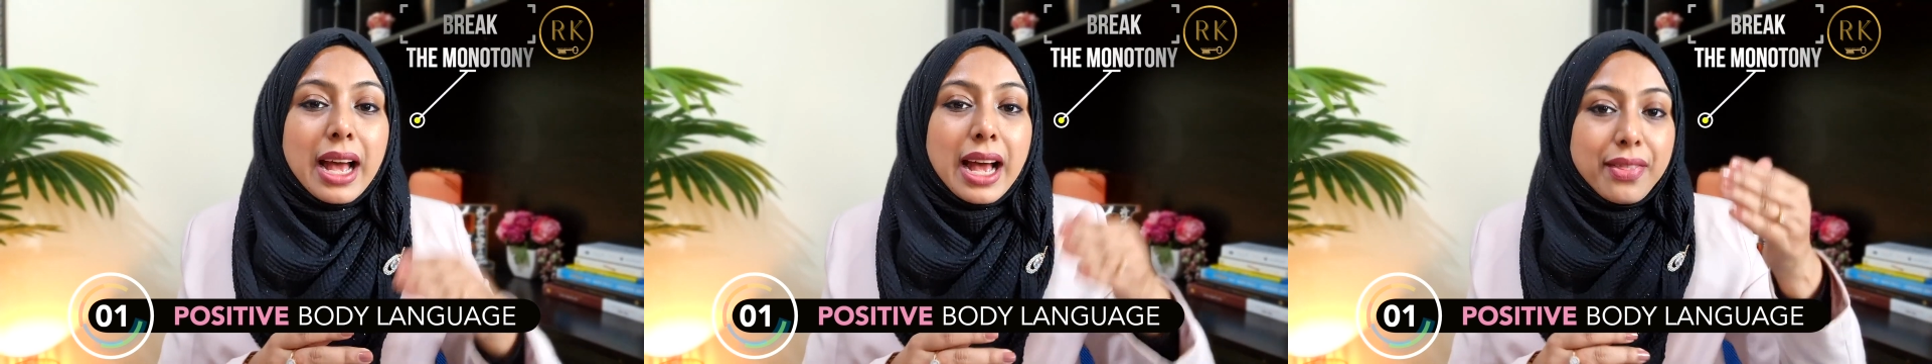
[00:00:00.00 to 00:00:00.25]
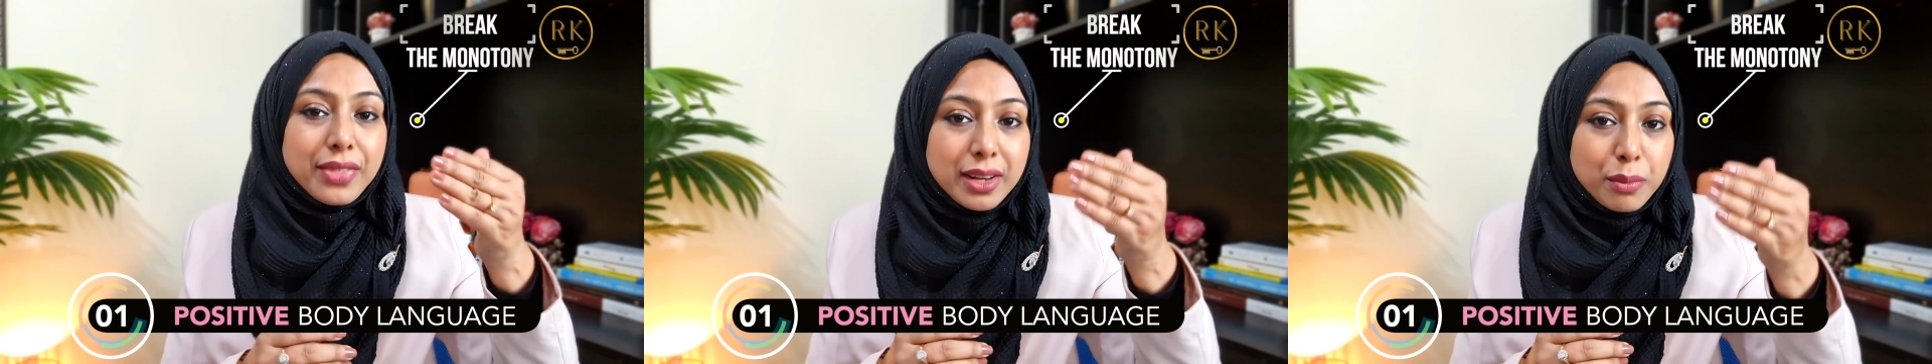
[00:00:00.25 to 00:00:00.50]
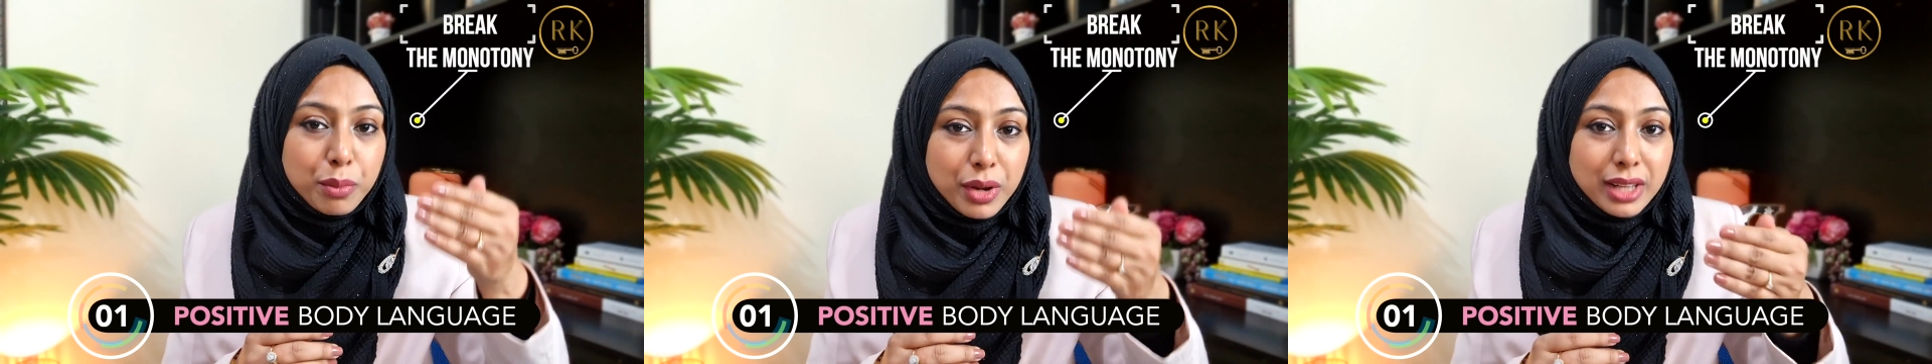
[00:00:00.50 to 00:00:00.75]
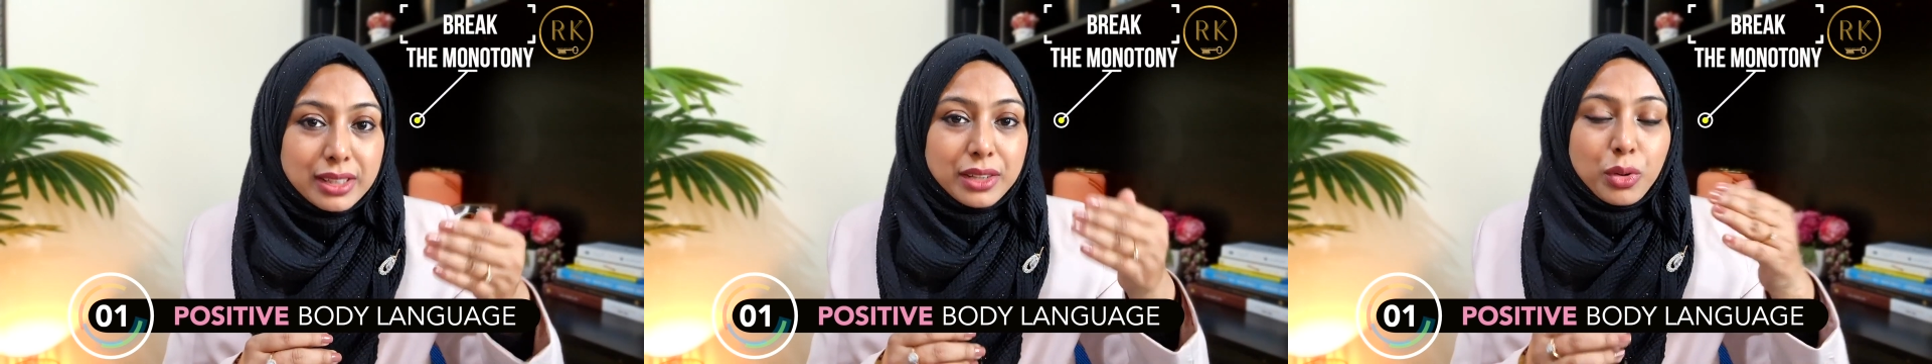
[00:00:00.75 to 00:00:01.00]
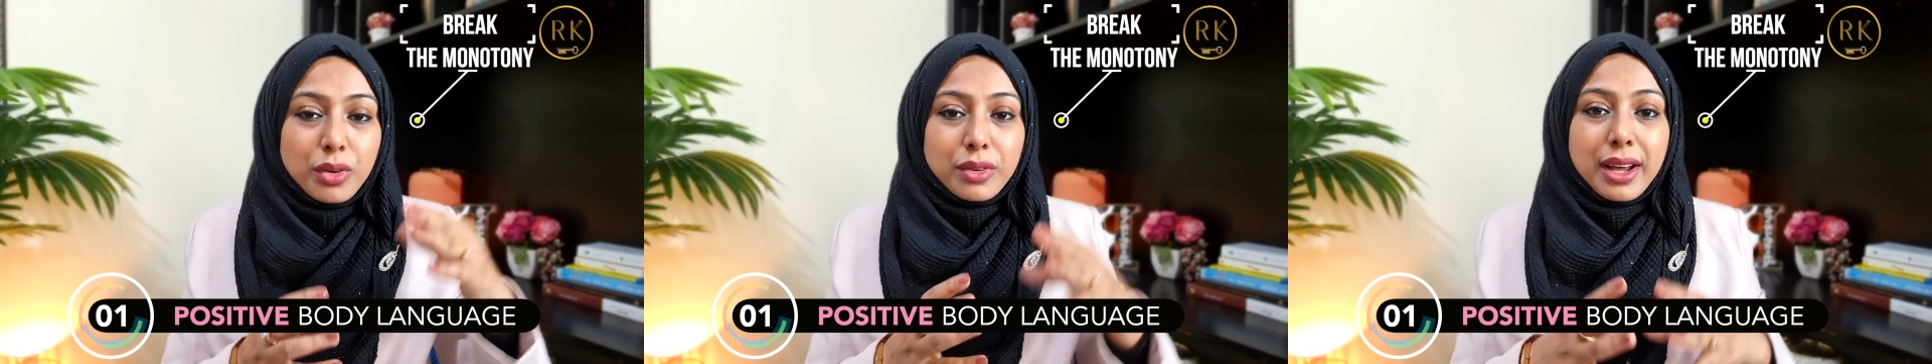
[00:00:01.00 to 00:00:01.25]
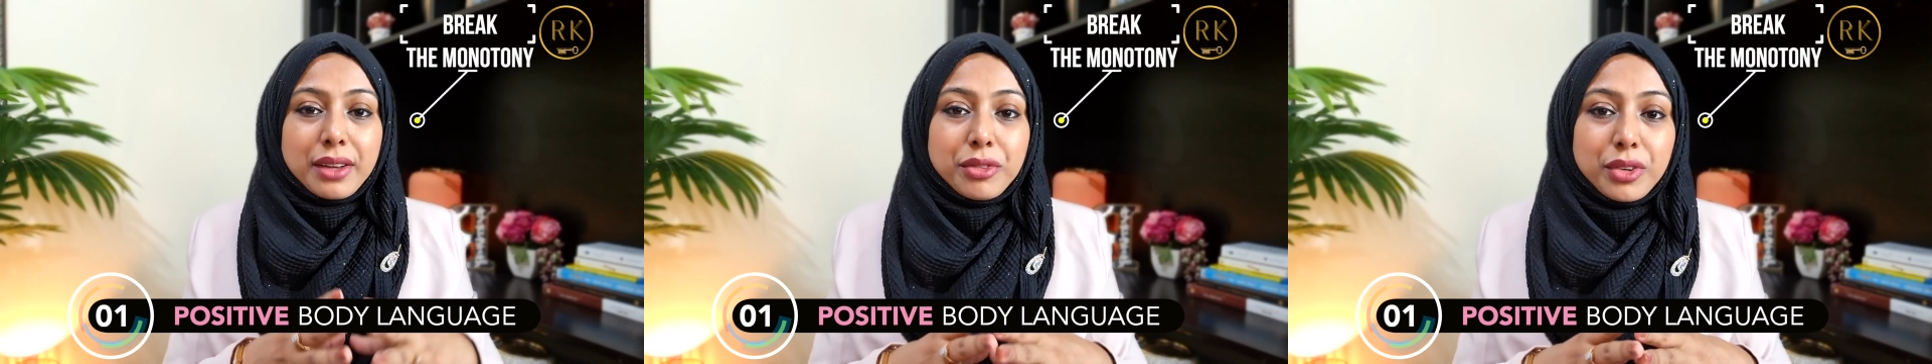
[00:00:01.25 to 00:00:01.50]
and then break that
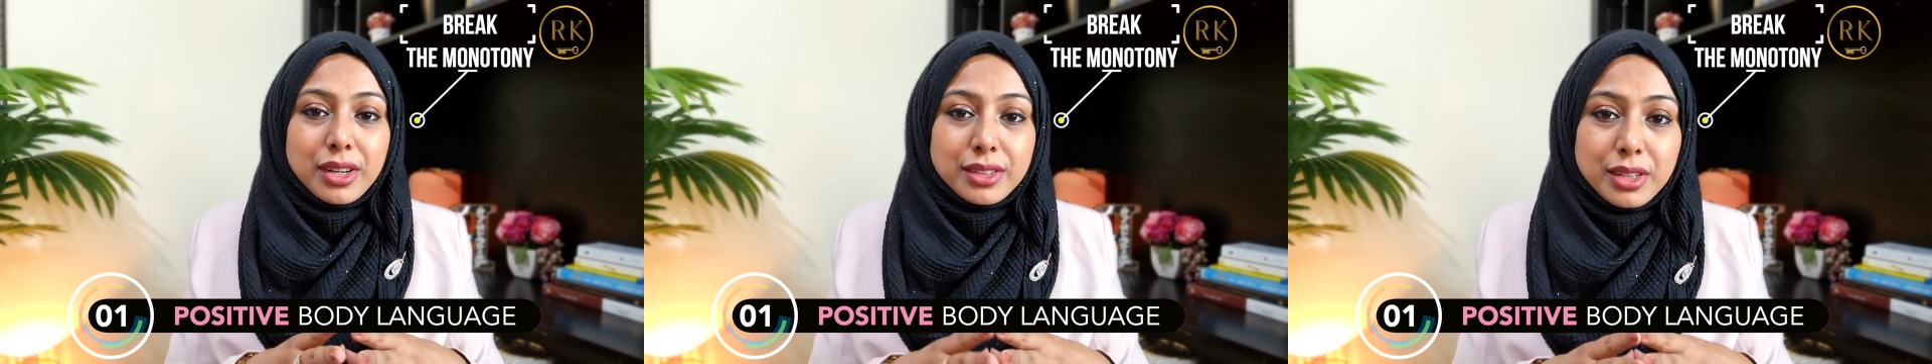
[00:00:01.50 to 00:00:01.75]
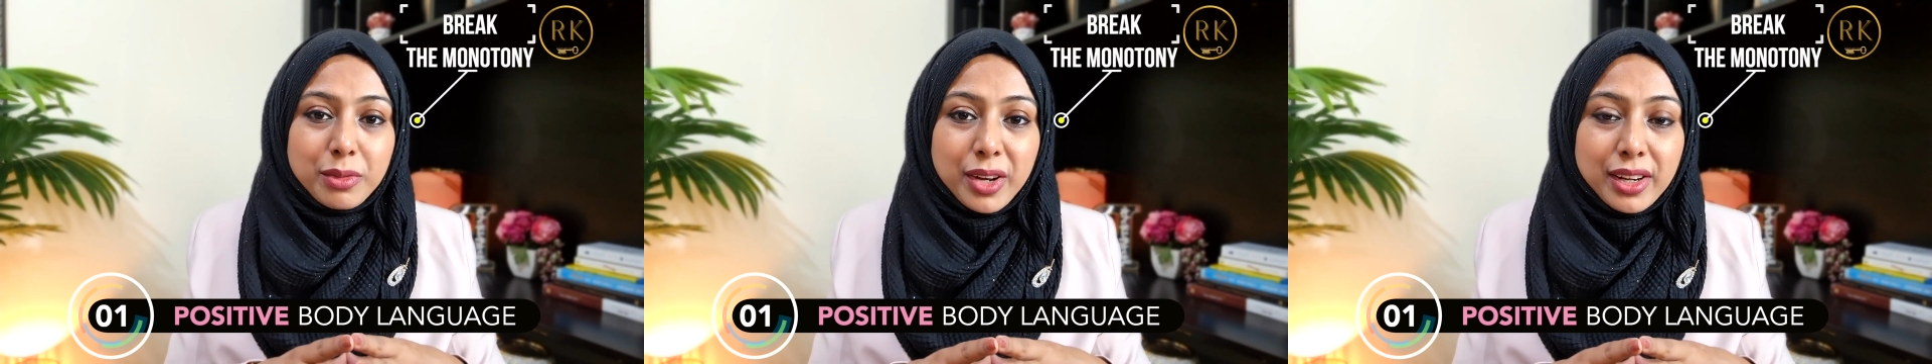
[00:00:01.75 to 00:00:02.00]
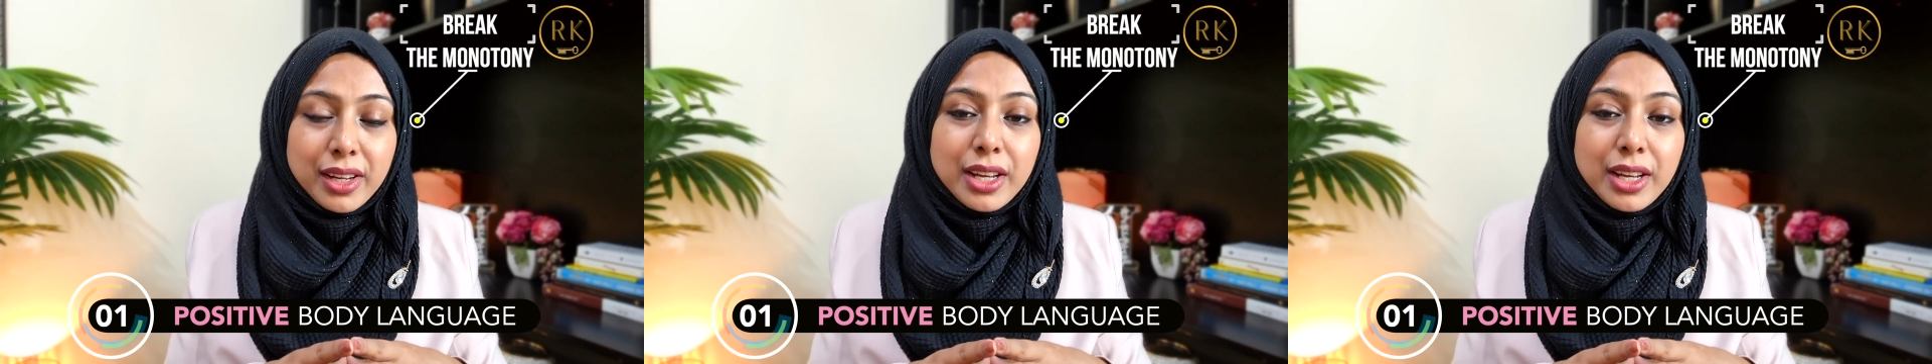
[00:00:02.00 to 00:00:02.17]
contact for a little while.